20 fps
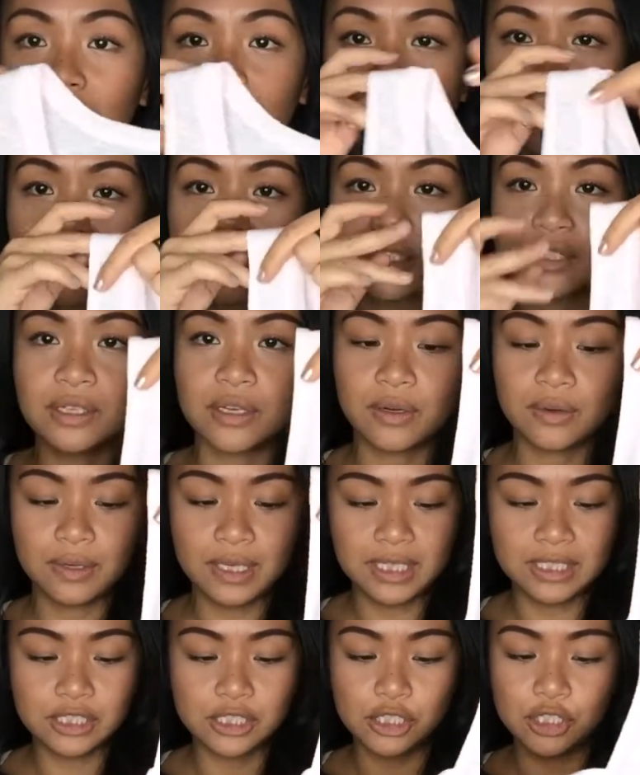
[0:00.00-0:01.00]
look. So
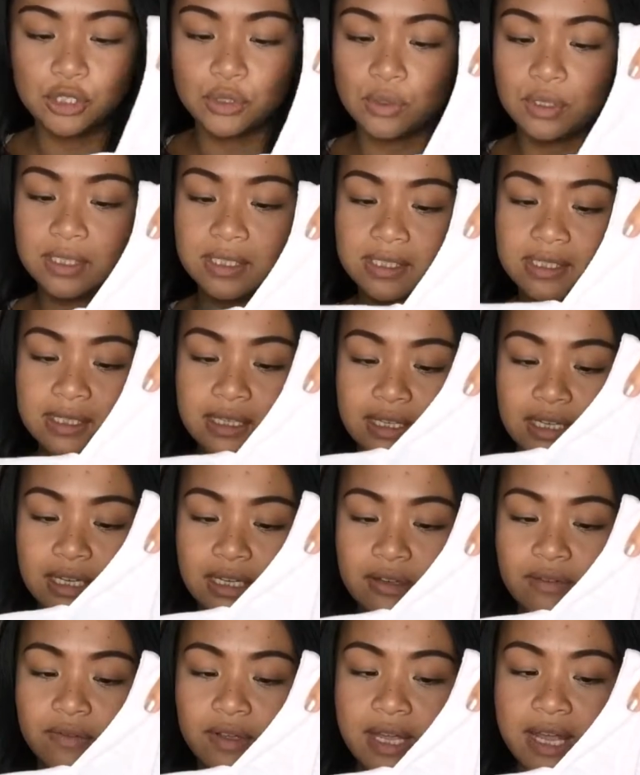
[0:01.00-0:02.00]
it's a short
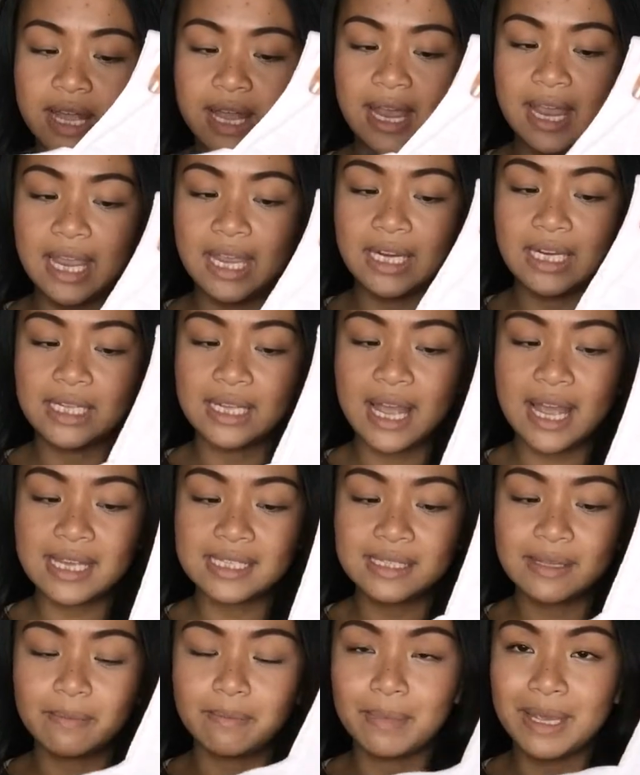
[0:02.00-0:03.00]
sleeve, and it has
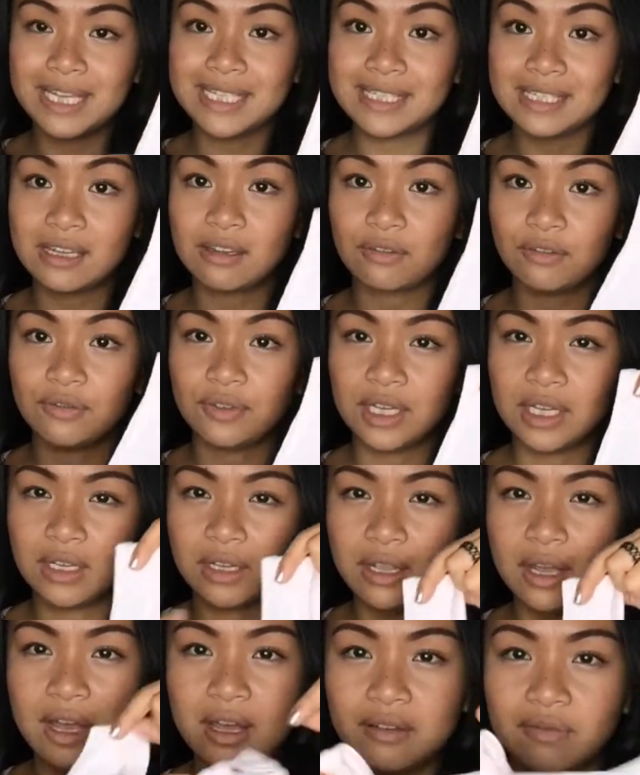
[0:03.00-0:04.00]
the basic
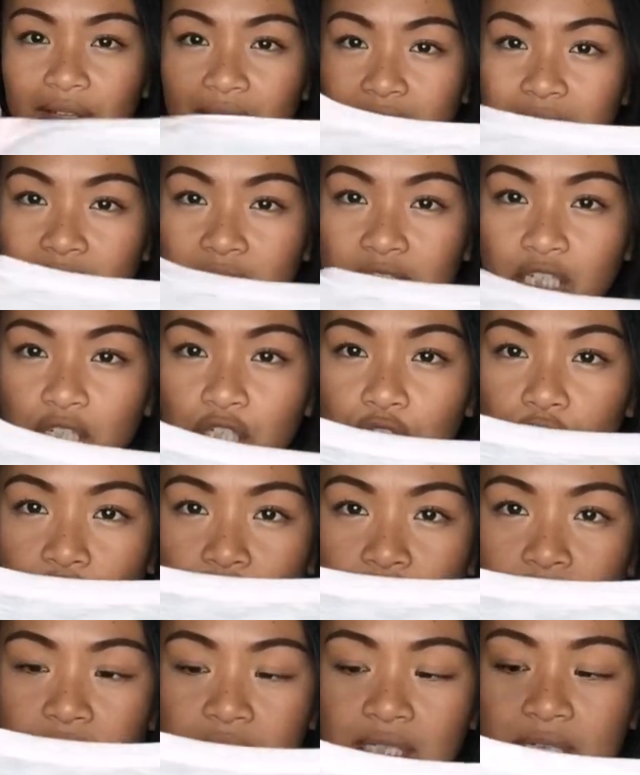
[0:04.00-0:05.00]
feel of a
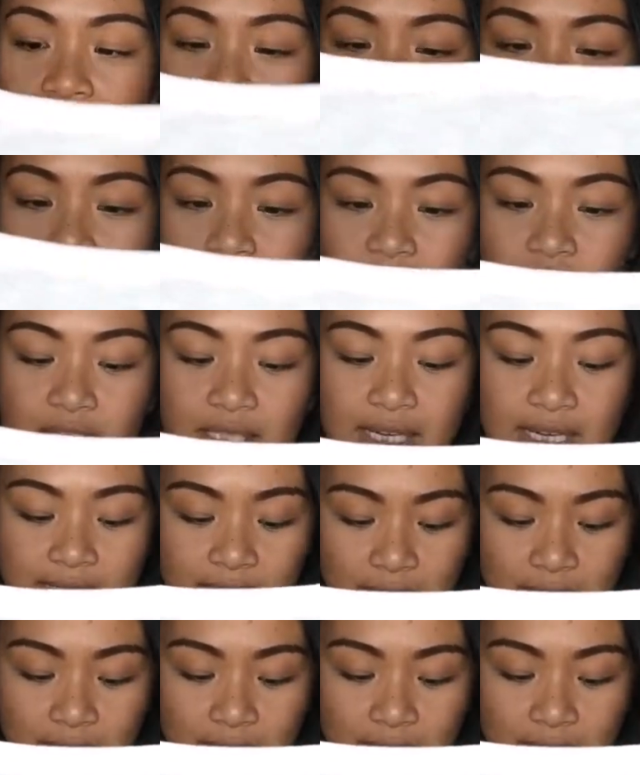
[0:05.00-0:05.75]
t-shirt. Just